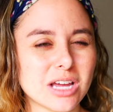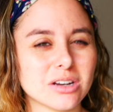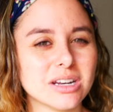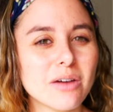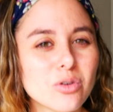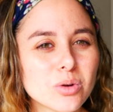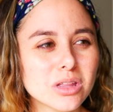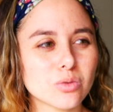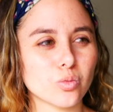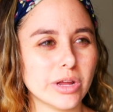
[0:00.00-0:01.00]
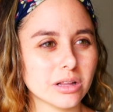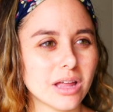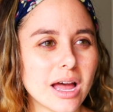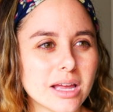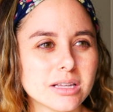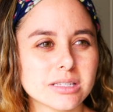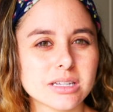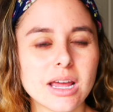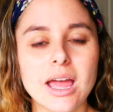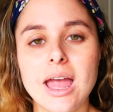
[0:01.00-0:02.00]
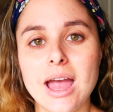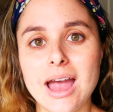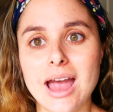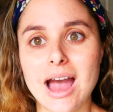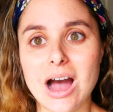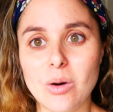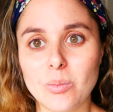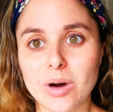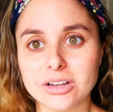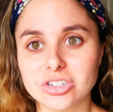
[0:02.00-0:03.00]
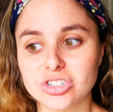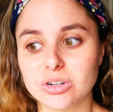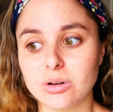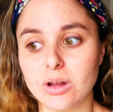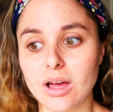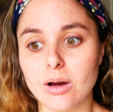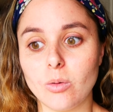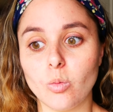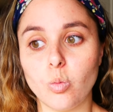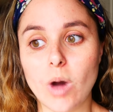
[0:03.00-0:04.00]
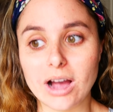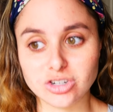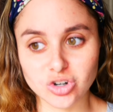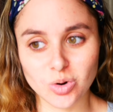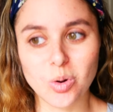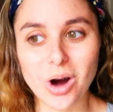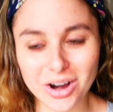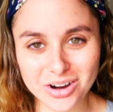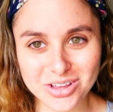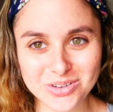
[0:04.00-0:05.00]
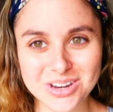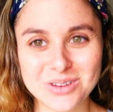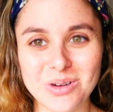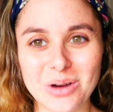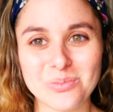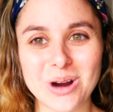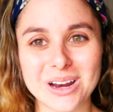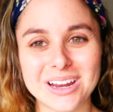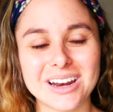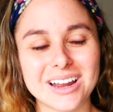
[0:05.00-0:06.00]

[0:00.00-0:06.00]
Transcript: I never really realized how much extra water you need while pregnant.